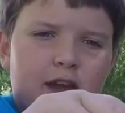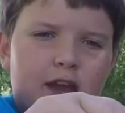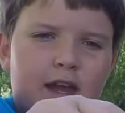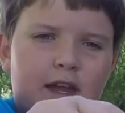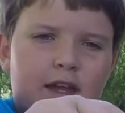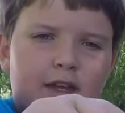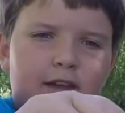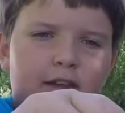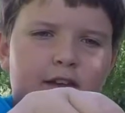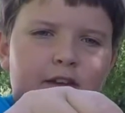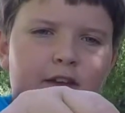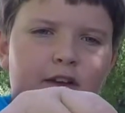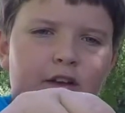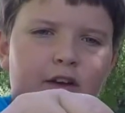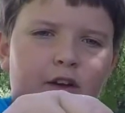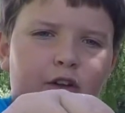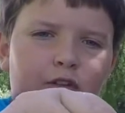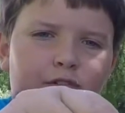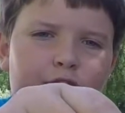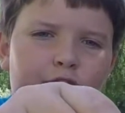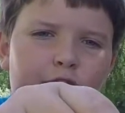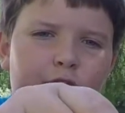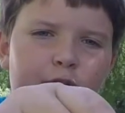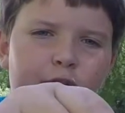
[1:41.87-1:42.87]
and
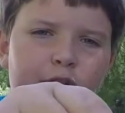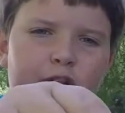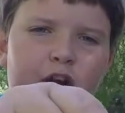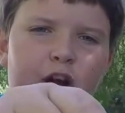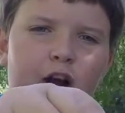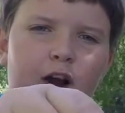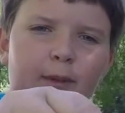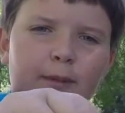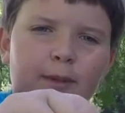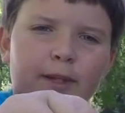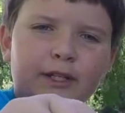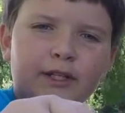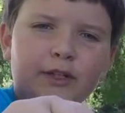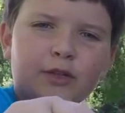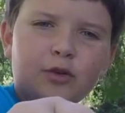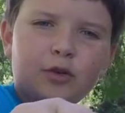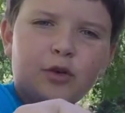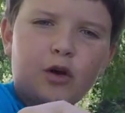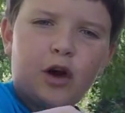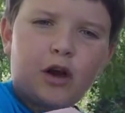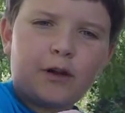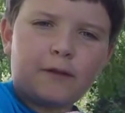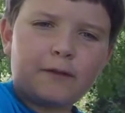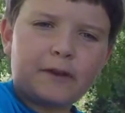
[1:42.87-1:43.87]
also the common
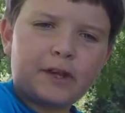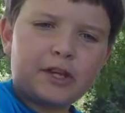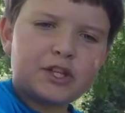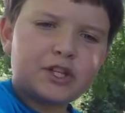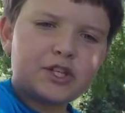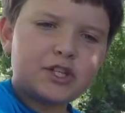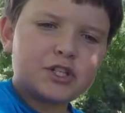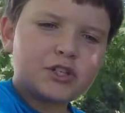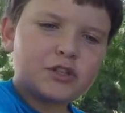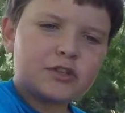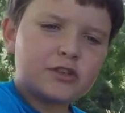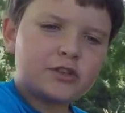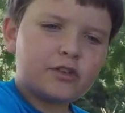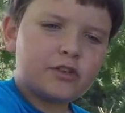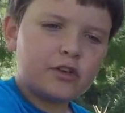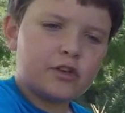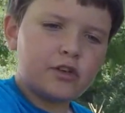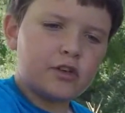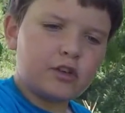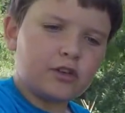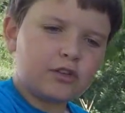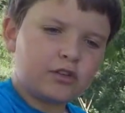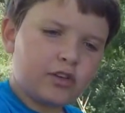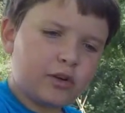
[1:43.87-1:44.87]
crawfish.
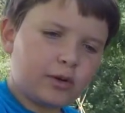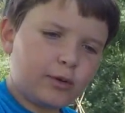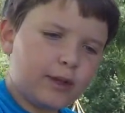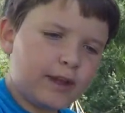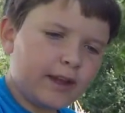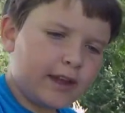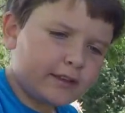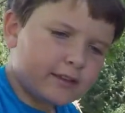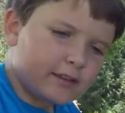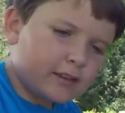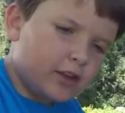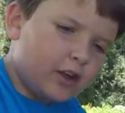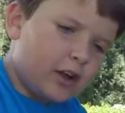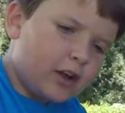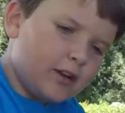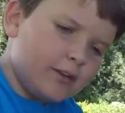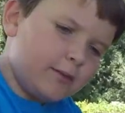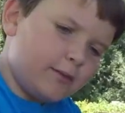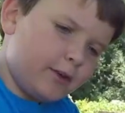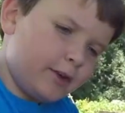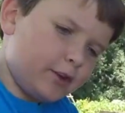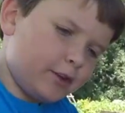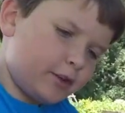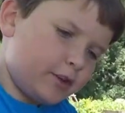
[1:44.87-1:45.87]
So he has a lot
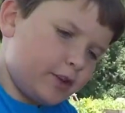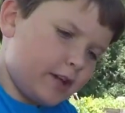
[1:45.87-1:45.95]
of other